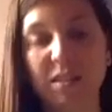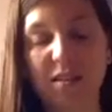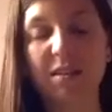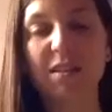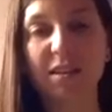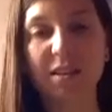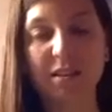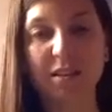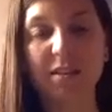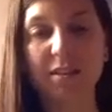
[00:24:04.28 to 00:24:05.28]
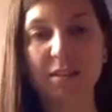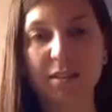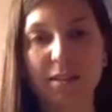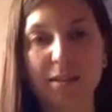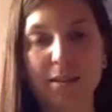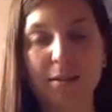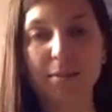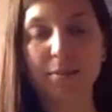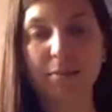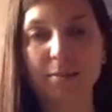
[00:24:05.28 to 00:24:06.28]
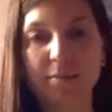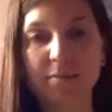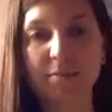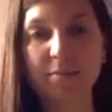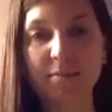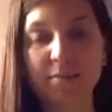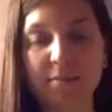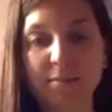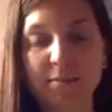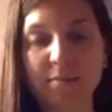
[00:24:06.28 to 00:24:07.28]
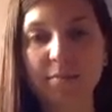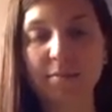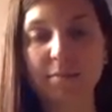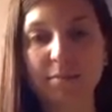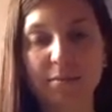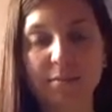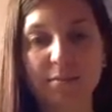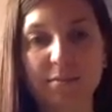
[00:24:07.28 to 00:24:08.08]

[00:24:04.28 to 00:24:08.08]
(not speaking)